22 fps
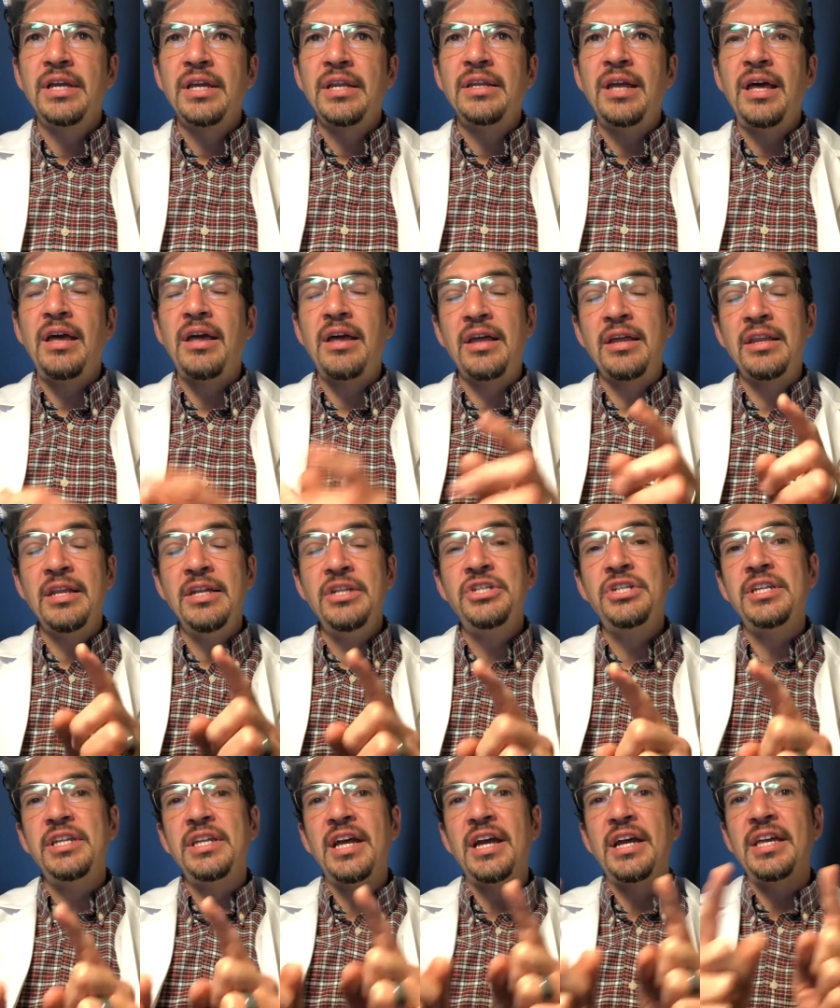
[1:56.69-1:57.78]
not
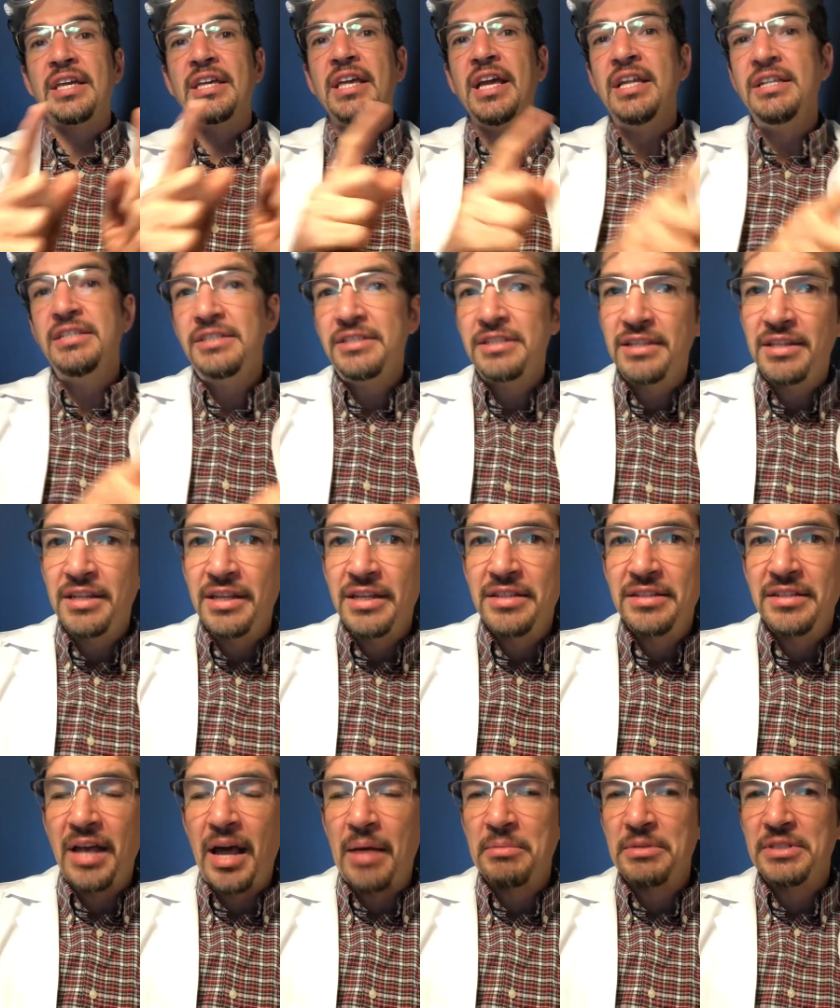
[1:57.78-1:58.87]
initially against
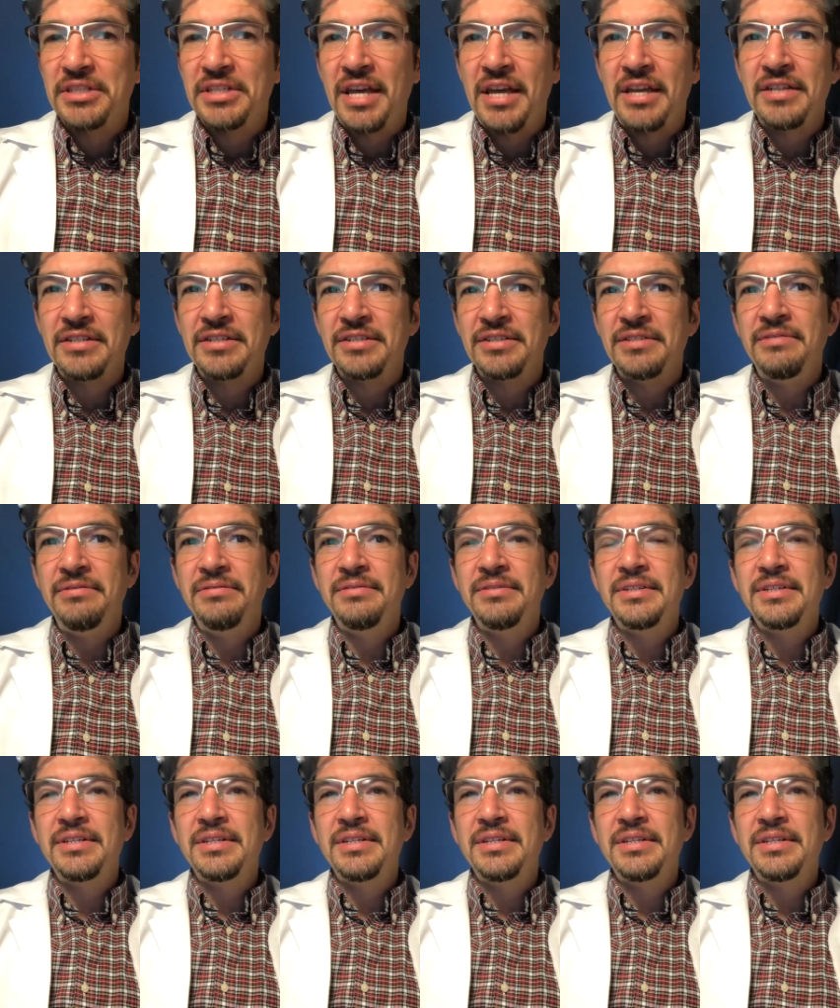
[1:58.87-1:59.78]
Thomas Edison,